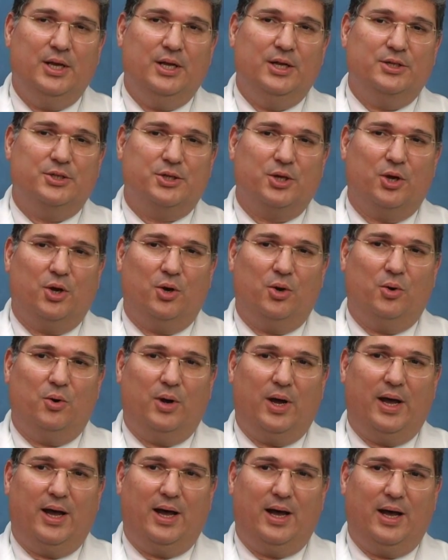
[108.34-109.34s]

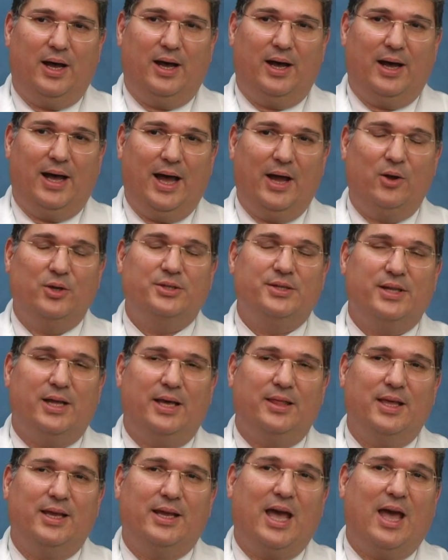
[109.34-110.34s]
So uh, I, was,
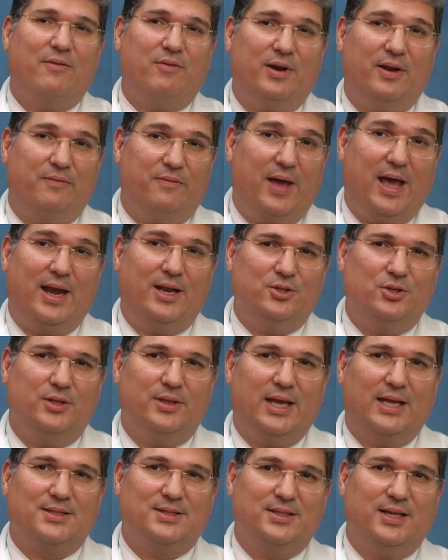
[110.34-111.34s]
I think I have an advantage in
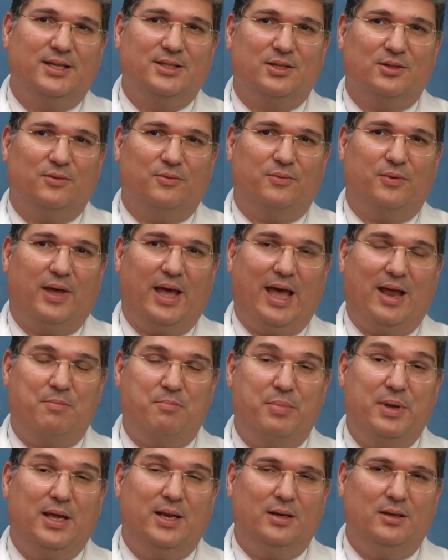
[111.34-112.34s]
that sense of
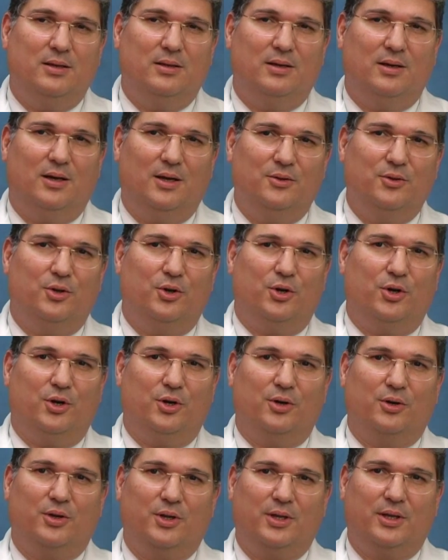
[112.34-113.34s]
had been
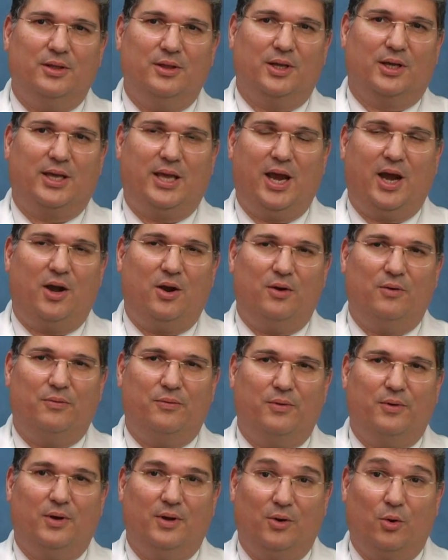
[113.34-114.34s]
under the care
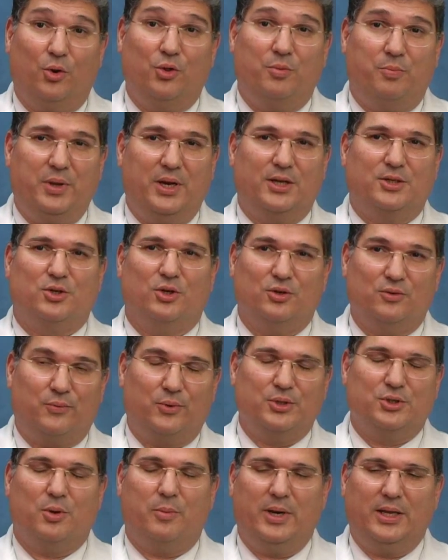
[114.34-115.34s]
of an orthopedic surgeon
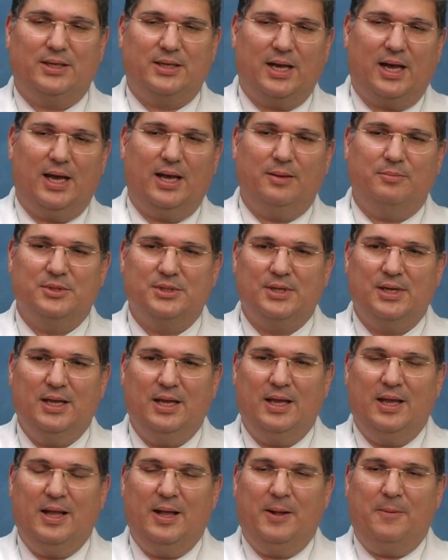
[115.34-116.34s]
for so many times.
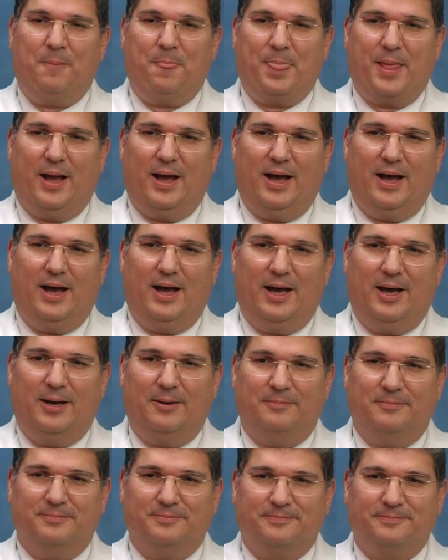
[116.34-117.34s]

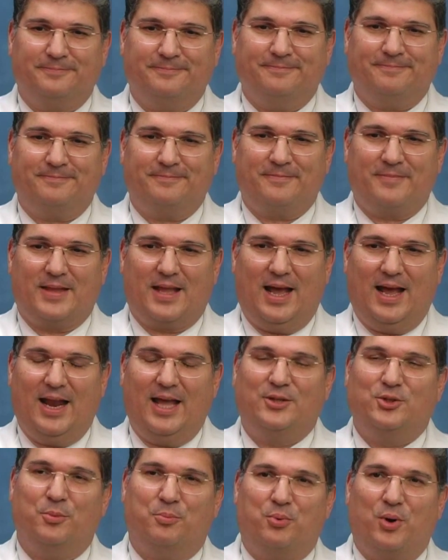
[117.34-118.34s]
Um, I
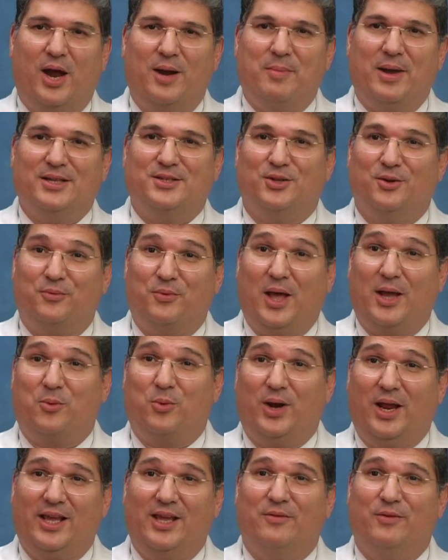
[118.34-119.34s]
like to pride myself like
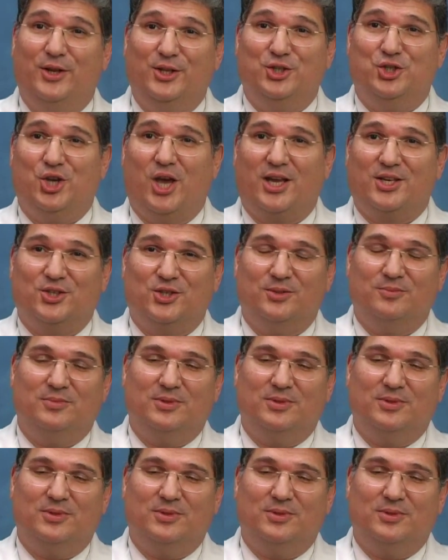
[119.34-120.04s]
when I give an injection